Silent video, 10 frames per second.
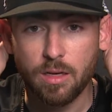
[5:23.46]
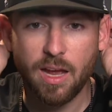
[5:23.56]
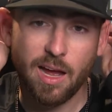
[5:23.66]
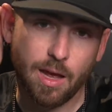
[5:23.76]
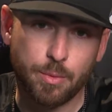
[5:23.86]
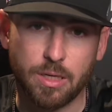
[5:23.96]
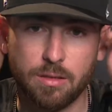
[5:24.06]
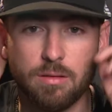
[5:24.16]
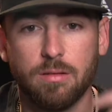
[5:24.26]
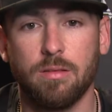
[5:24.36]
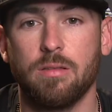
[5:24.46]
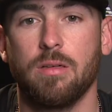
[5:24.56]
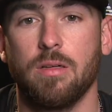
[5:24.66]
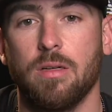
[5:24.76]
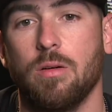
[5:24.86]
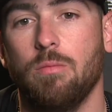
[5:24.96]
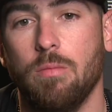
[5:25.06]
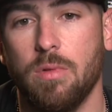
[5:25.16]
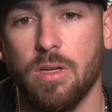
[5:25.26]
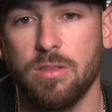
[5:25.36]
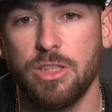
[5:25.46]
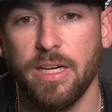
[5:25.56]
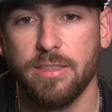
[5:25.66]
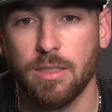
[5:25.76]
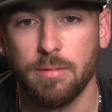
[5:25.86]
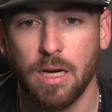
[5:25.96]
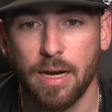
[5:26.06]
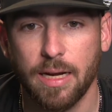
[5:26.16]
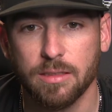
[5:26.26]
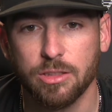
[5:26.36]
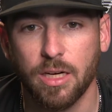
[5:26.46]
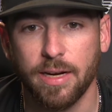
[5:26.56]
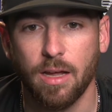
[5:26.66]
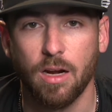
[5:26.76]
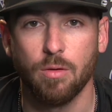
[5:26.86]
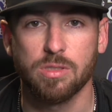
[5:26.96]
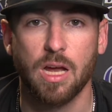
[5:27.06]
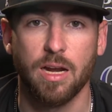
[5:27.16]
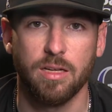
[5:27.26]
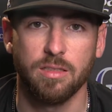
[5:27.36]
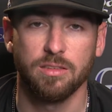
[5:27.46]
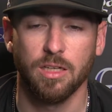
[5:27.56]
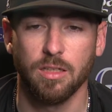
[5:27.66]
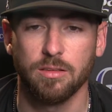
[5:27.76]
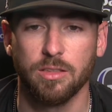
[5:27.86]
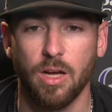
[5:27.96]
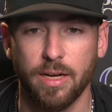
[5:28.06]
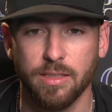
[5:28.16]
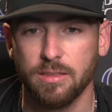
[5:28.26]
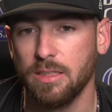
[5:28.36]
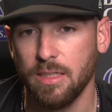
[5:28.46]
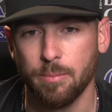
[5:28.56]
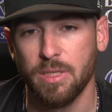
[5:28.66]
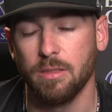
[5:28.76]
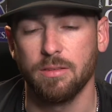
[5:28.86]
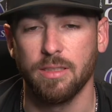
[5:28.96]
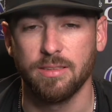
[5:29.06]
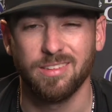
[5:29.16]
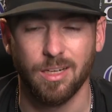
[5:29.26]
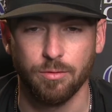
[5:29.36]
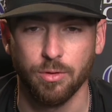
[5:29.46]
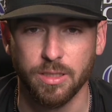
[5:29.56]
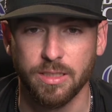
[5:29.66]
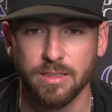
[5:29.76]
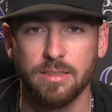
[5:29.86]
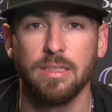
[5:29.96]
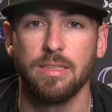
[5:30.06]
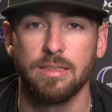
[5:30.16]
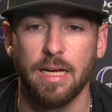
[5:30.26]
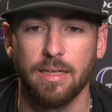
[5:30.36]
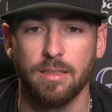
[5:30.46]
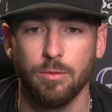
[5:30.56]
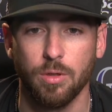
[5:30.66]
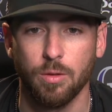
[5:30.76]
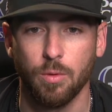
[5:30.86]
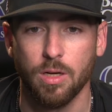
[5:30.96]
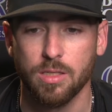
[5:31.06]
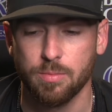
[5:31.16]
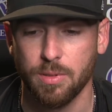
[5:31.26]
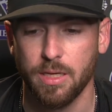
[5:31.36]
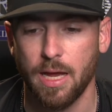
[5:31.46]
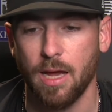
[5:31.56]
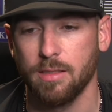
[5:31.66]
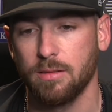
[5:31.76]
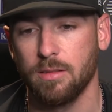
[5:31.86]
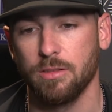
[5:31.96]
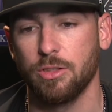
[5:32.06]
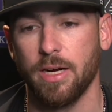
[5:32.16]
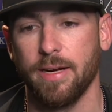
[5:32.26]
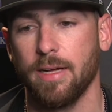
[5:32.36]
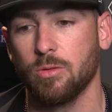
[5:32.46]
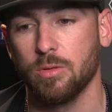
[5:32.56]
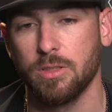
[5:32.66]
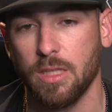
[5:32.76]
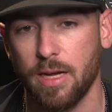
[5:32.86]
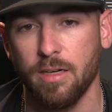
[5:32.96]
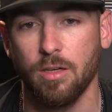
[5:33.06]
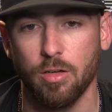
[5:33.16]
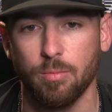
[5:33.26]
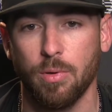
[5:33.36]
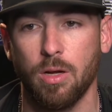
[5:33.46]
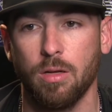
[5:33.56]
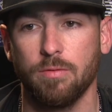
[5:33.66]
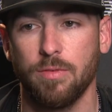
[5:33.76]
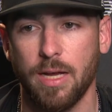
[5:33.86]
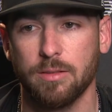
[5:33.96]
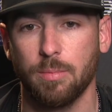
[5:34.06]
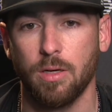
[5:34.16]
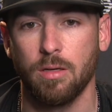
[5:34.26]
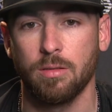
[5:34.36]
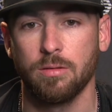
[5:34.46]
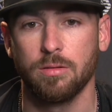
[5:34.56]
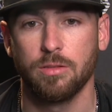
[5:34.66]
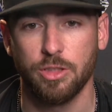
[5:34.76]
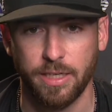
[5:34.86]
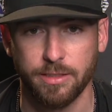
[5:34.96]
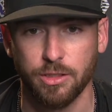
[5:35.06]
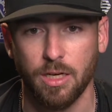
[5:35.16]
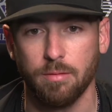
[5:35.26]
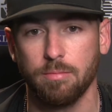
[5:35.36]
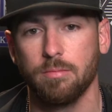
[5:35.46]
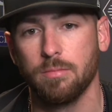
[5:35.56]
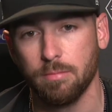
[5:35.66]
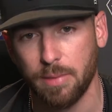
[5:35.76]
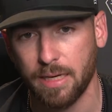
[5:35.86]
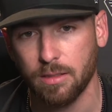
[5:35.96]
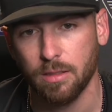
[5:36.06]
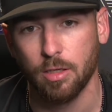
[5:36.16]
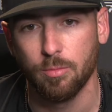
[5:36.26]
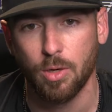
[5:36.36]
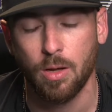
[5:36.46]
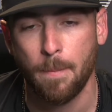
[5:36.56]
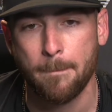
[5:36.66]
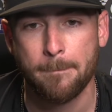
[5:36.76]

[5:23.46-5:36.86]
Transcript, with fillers: yeah, I mean the changeup that I got the strikeout on was kind of in the dirt, so I could see. I mean, it's it's tough really to see exactly what it was, but yeah, I, the strikeouts were slider, curveball, fastball, changeup, back to the curveball.